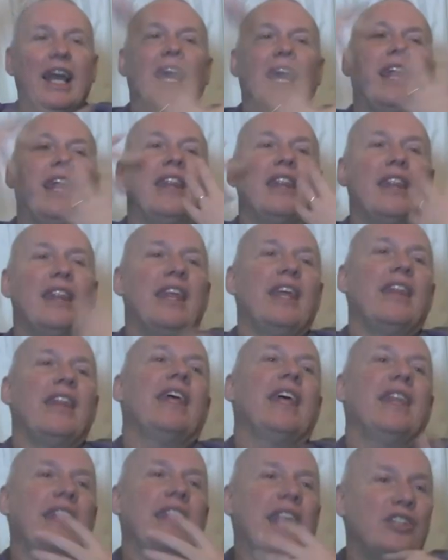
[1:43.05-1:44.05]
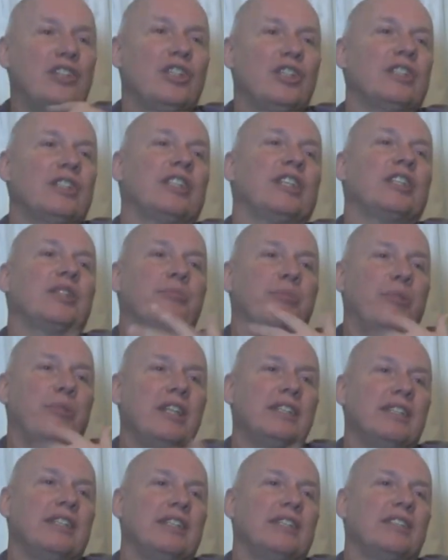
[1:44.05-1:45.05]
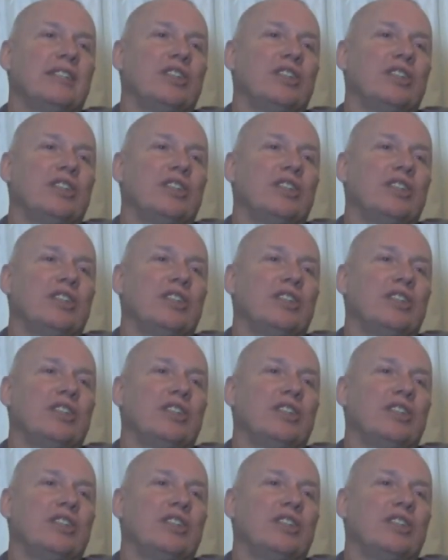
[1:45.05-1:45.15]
and then that just expresses.